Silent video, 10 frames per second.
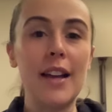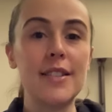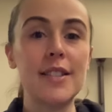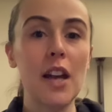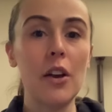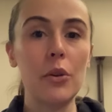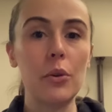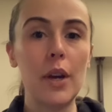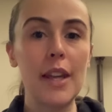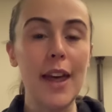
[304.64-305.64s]

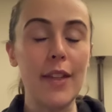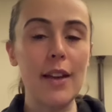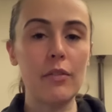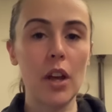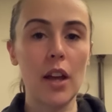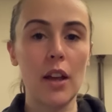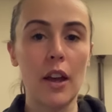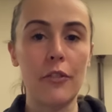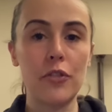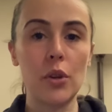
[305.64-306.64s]
So yeah, there are
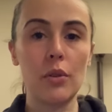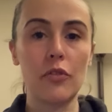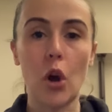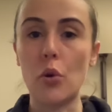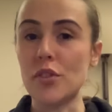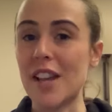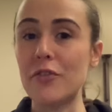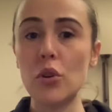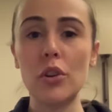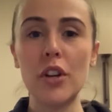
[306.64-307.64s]
a few of goals.
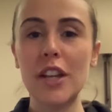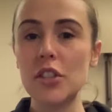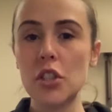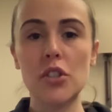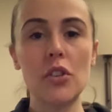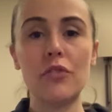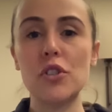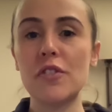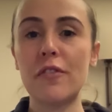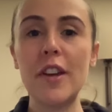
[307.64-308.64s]
If you're looking to sort of
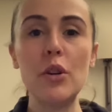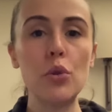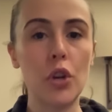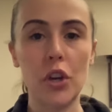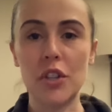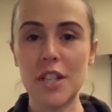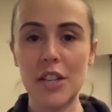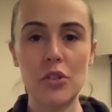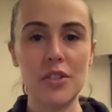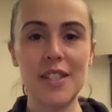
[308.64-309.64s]
just feel good
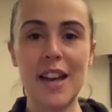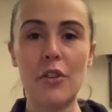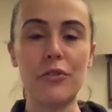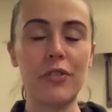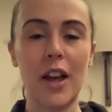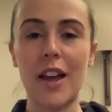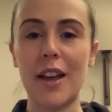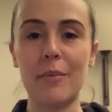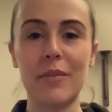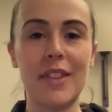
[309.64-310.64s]
in yourself,
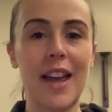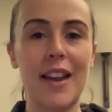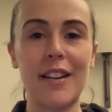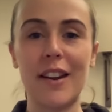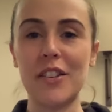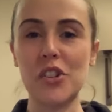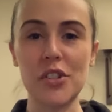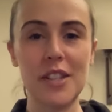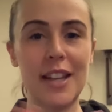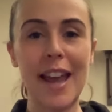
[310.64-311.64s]
then
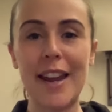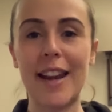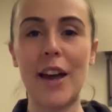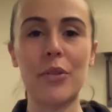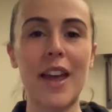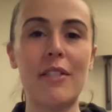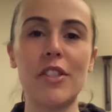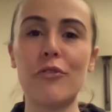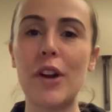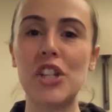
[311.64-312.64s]
just getting out there in the
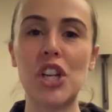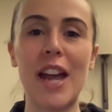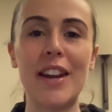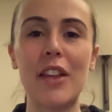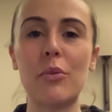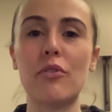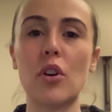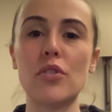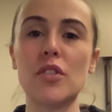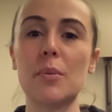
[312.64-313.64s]
fresh air. Now that we've
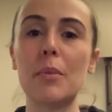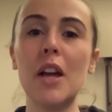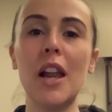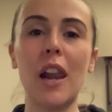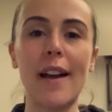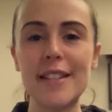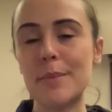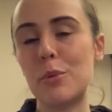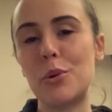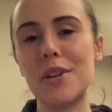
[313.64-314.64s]
got some lighter
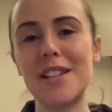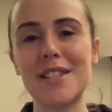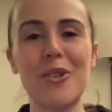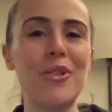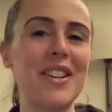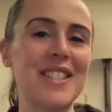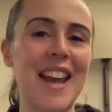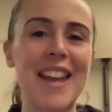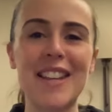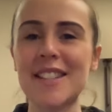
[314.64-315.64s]
mornings, longer
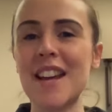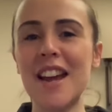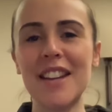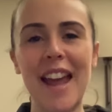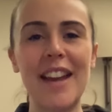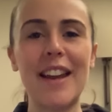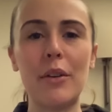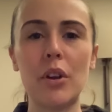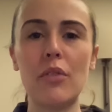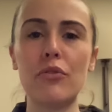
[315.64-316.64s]
days, getting out,
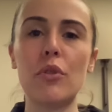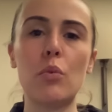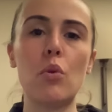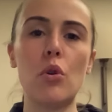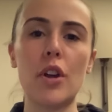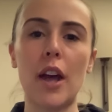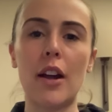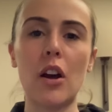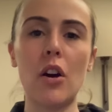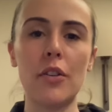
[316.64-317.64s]
going for a walk, I
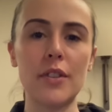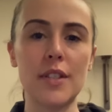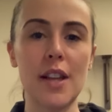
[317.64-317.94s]
can't